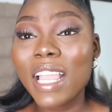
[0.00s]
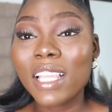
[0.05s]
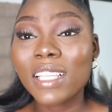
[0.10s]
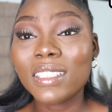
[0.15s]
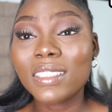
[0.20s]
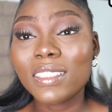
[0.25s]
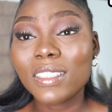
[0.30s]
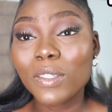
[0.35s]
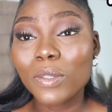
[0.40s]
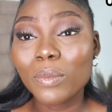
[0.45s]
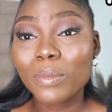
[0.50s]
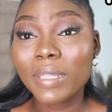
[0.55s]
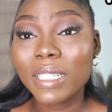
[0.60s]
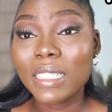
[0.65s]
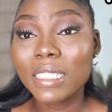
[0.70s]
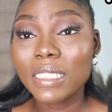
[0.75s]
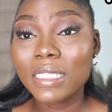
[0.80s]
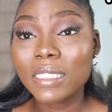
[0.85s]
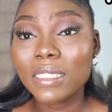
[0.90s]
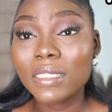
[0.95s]
it on my
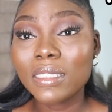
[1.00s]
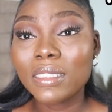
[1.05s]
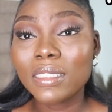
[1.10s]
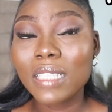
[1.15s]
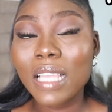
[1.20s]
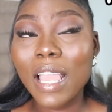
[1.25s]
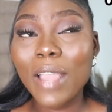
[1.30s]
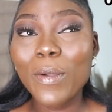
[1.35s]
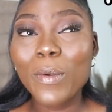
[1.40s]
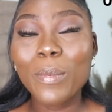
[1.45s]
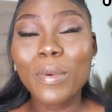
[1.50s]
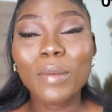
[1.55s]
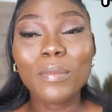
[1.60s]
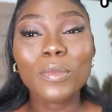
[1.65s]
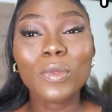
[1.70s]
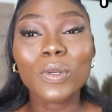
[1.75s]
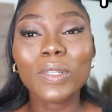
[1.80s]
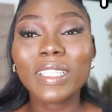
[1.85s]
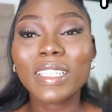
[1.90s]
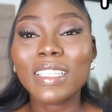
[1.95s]
list. I hope
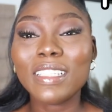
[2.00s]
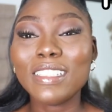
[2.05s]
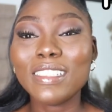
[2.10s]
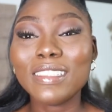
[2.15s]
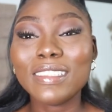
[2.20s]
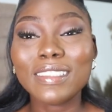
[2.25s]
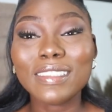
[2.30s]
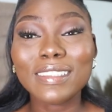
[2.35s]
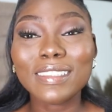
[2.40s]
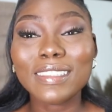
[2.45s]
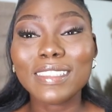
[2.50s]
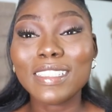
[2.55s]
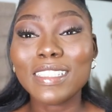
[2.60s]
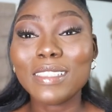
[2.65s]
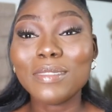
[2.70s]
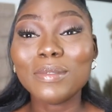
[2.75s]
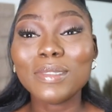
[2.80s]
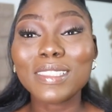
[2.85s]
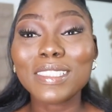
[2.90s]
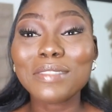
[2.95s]
I'm not killing these
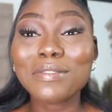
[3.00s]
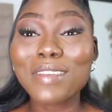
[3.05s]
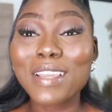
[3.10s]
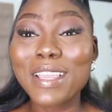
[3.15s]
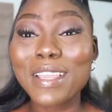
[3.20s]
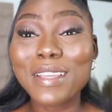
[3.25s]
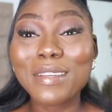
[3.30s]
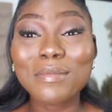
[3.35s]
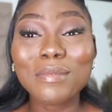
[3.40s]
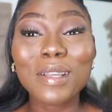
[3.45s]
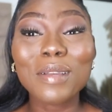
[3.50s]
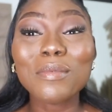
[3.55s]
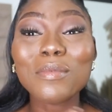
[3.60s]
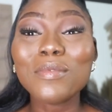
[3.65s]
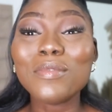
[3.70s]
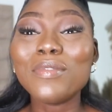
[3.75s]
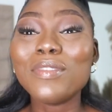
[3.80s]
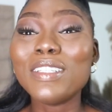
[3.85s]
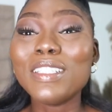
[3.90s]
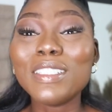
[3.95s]
names. If I am,
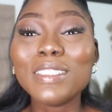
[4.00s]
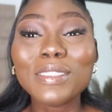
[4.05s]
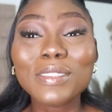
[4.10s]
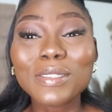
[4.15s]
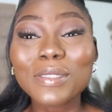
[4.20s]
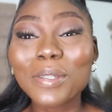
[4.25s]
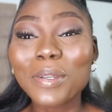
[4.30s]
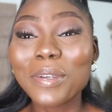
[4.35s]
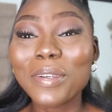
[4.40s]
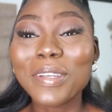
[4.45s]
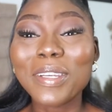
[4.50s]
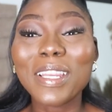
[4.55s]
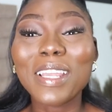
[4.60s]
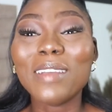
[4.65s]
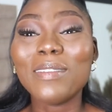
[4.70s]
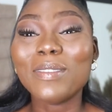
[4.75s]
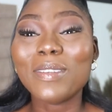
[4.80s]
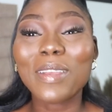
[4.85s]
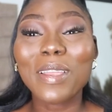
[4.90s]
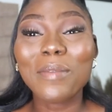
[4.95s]
I'm really sorry.
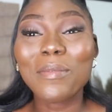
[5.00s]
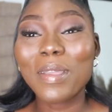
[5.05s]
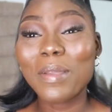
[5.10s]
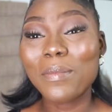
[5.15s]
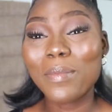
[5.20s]
I'm trying my